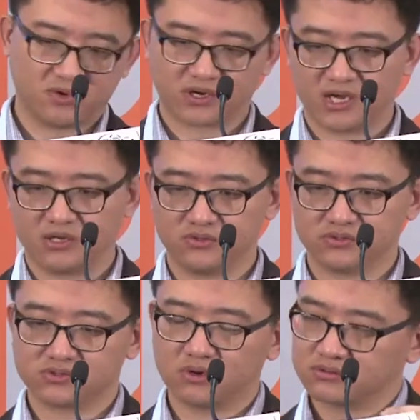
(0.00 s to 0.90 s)
okay,
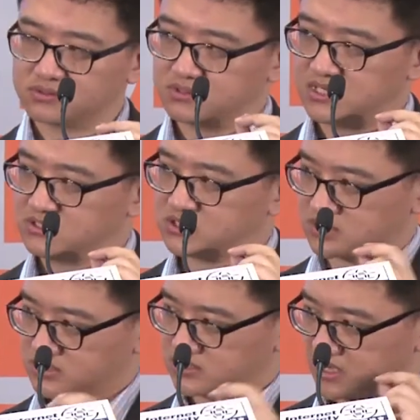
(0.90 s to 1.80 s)
you only just